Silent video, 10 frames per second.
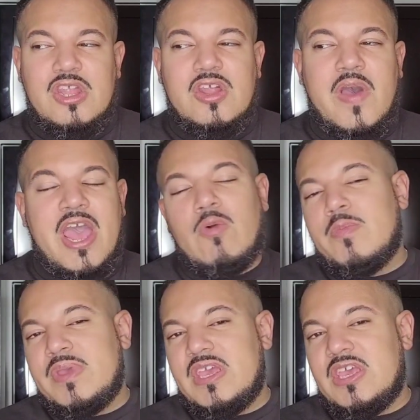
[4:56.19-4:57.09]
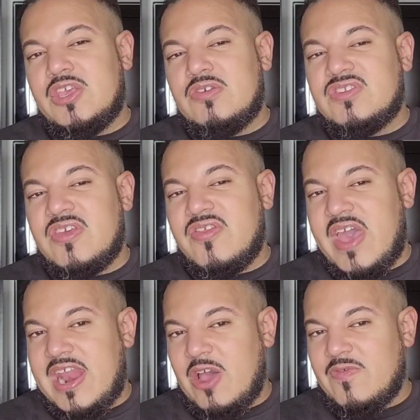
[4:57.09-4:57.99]
So I will be using
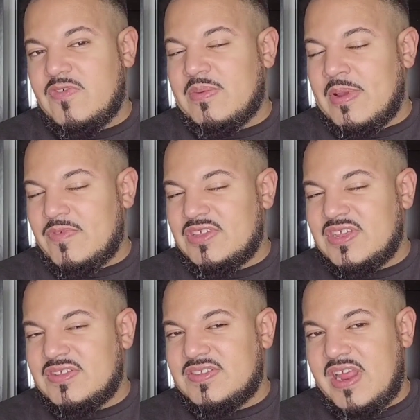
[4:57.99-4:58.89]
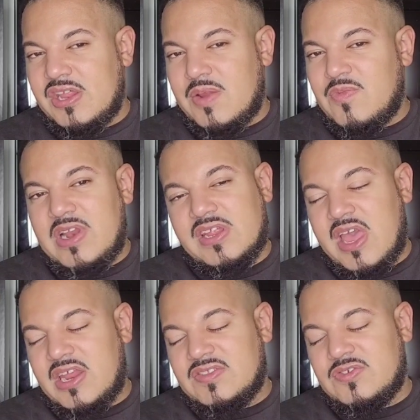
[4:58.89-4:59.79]
that outfit for my restyle today. So I'm really
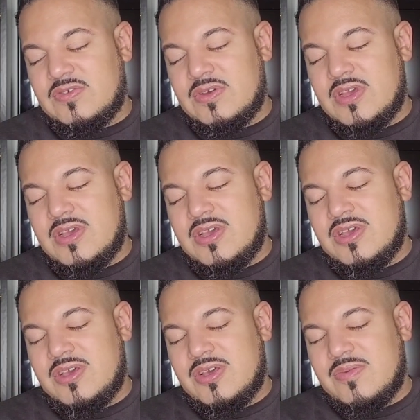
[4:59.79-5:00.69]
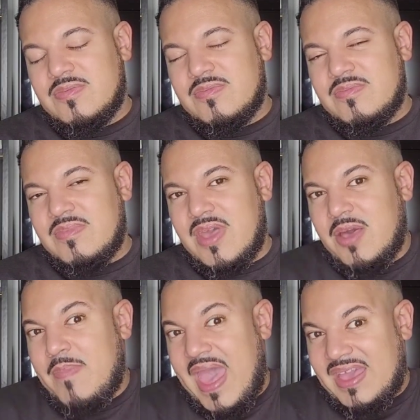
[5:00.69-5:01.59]
excited to
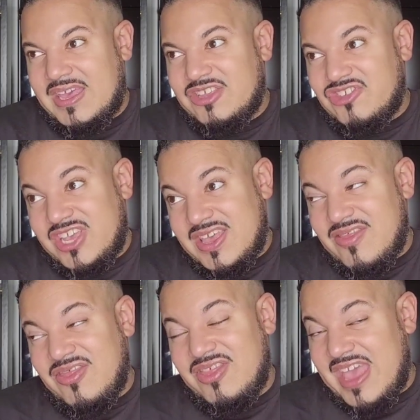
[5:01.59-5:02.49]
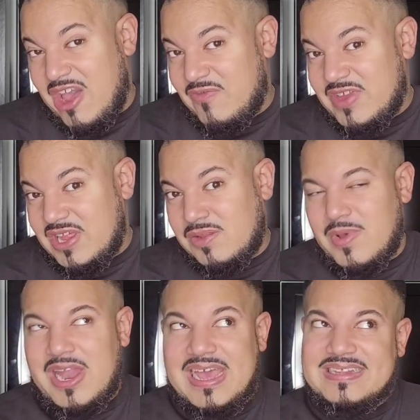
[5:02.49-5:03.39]
unpackage the outfit as
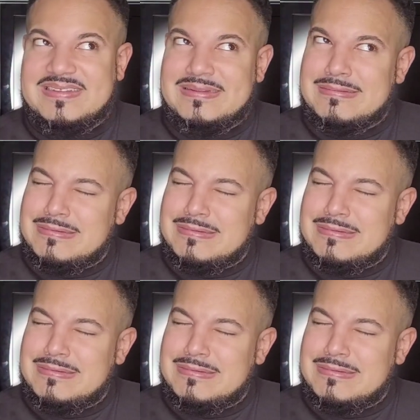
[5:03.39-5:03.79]
well as the